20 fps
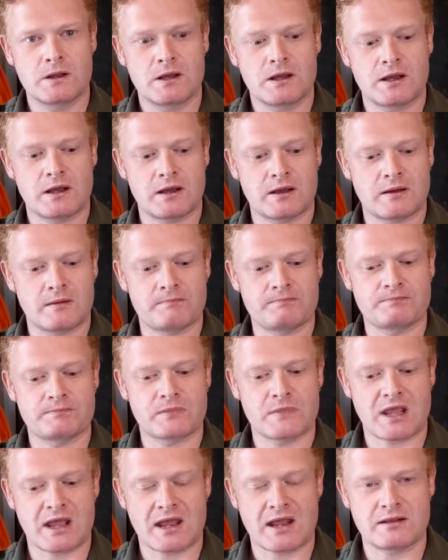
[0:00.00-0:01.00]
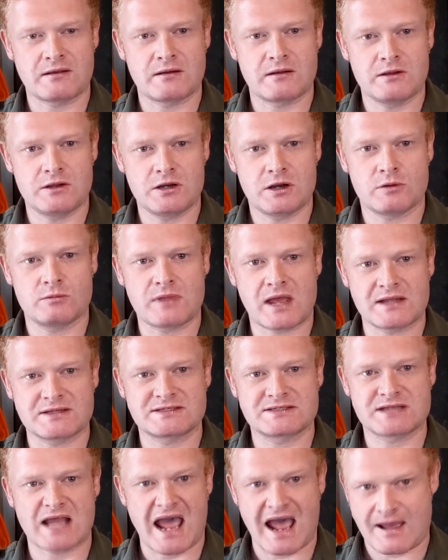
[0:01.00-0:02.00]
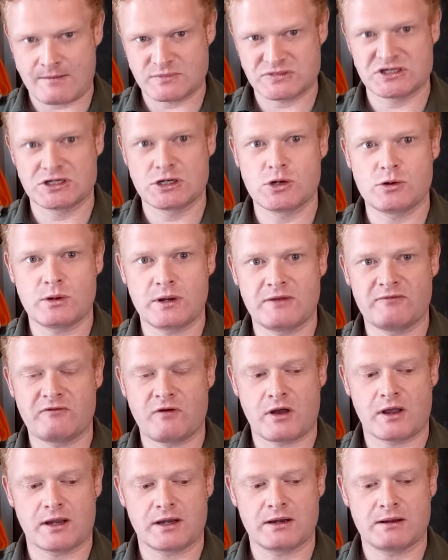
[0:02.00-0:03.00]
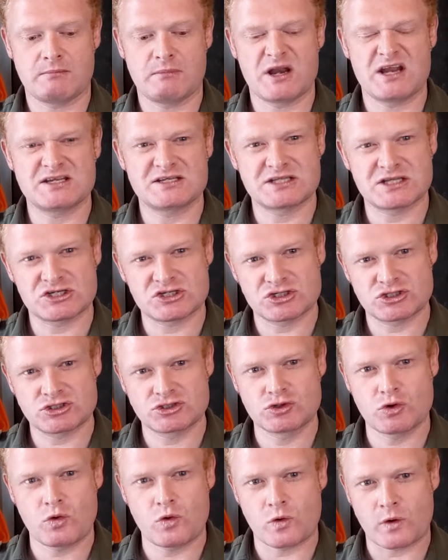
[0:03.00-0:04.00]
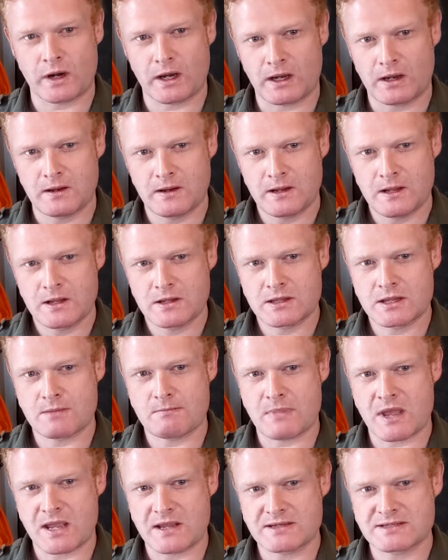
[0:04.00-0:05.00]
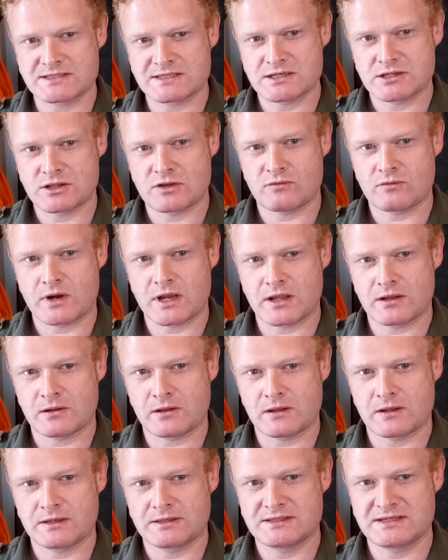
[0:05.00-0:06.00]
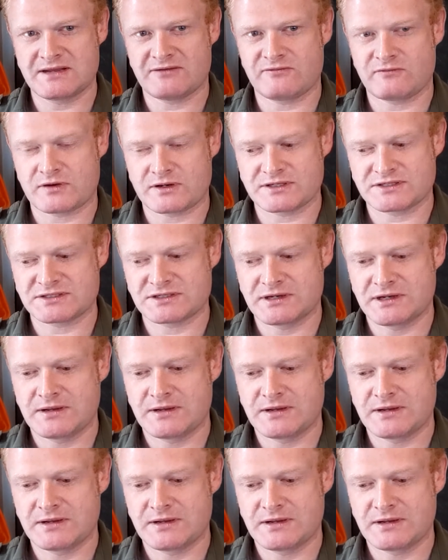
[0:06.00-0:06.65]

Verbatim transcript: Um, and, you know, that's absolutely fine. But it's the story that makes the real difference.